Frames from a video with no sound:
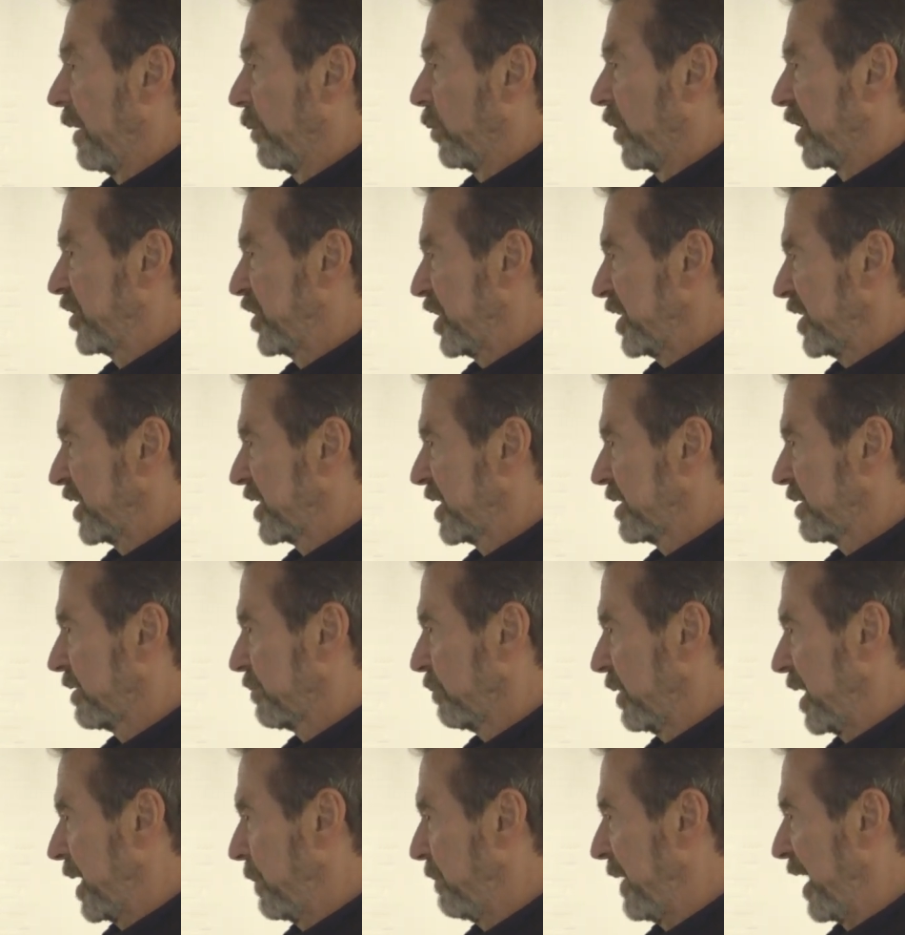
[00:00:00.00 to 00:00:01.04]
which is
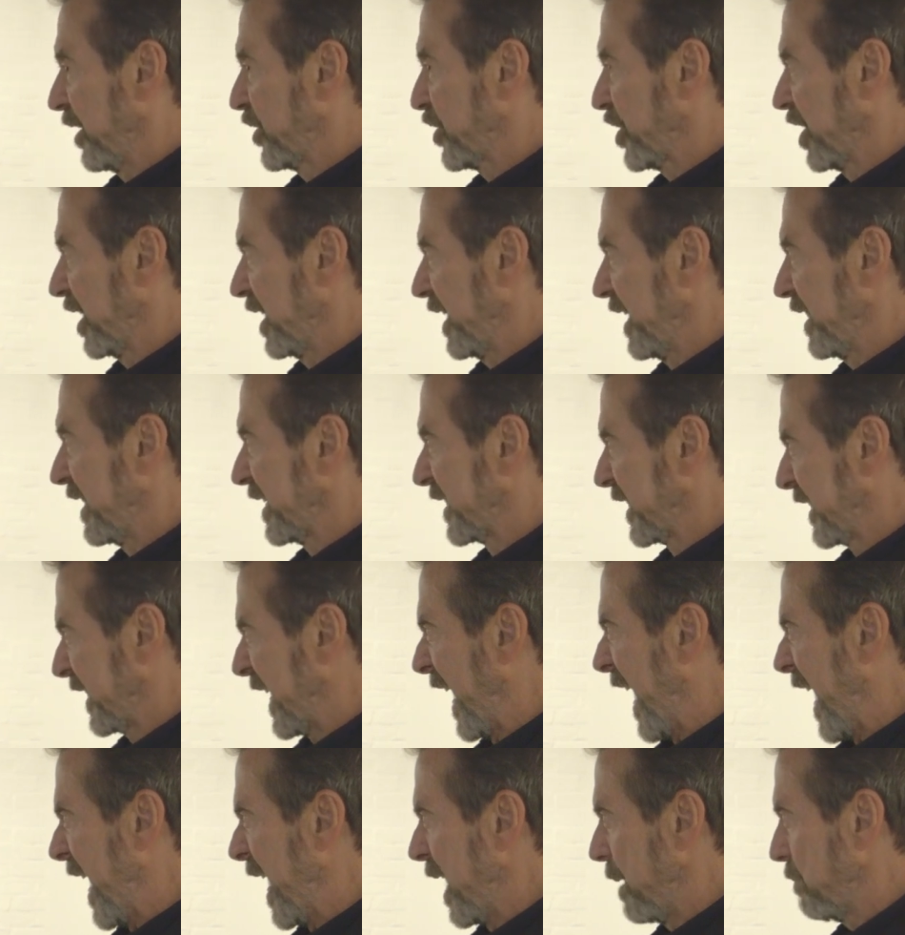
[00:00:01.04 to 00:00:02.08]
three dimensionally the
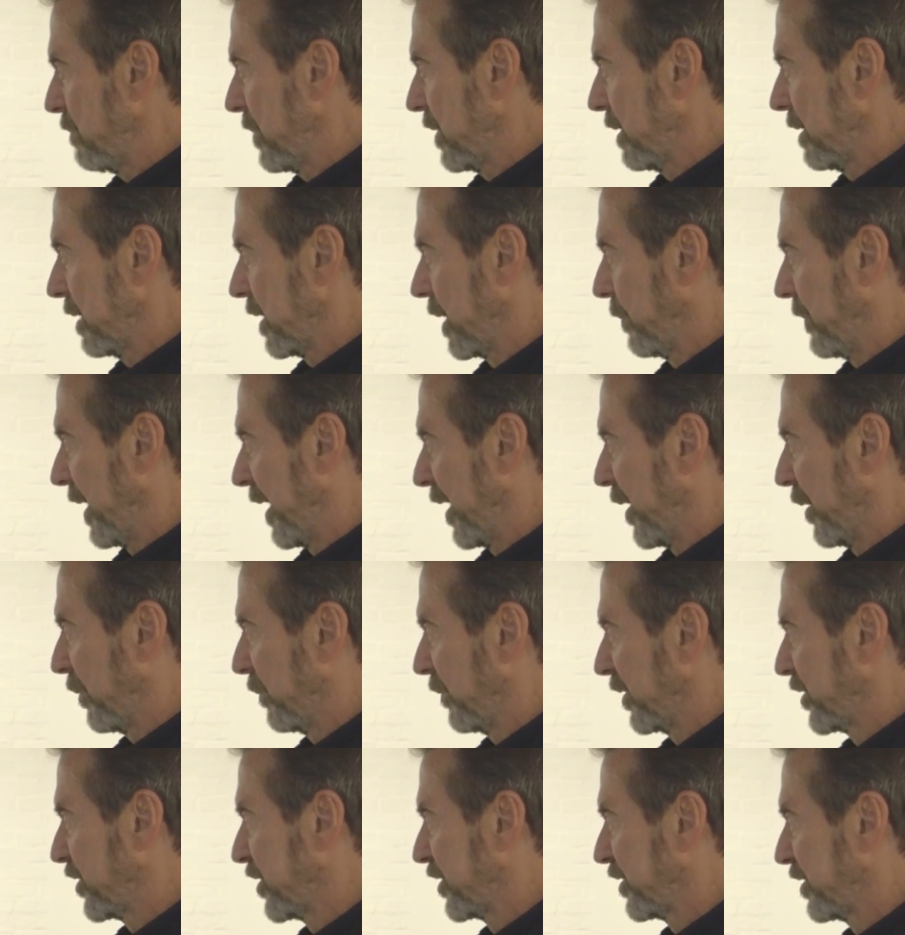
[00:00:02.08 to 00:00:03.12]
same no matter
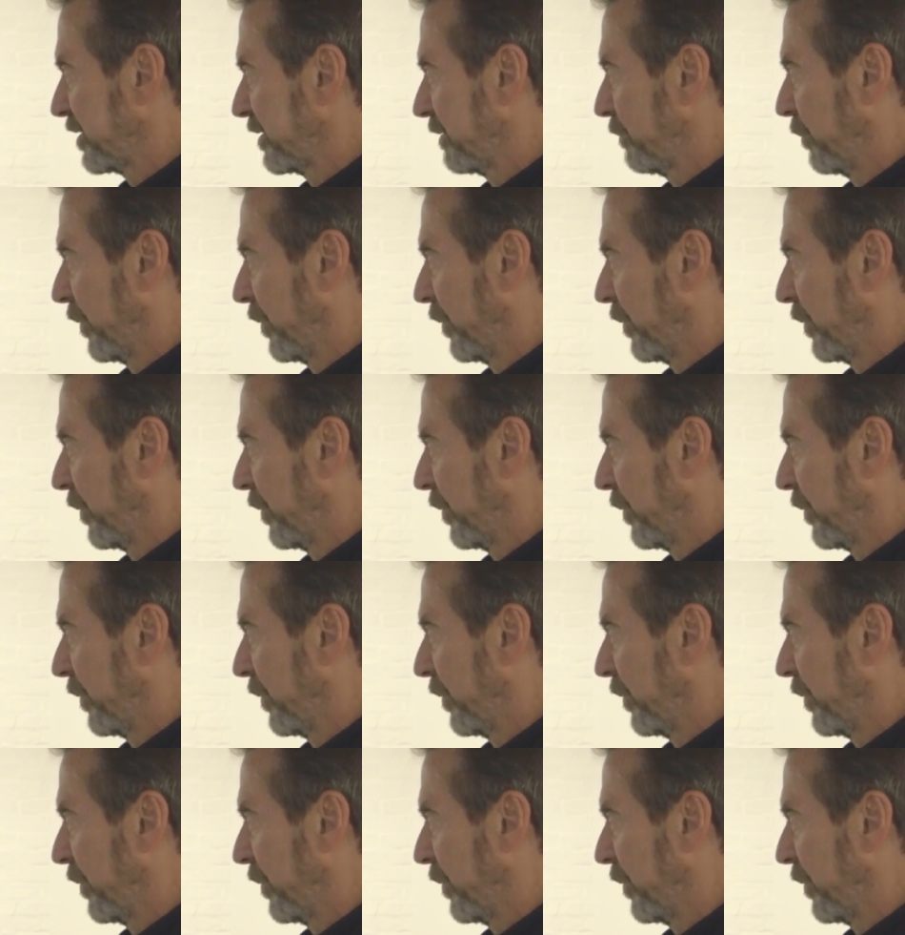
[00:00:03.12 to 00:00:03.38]
which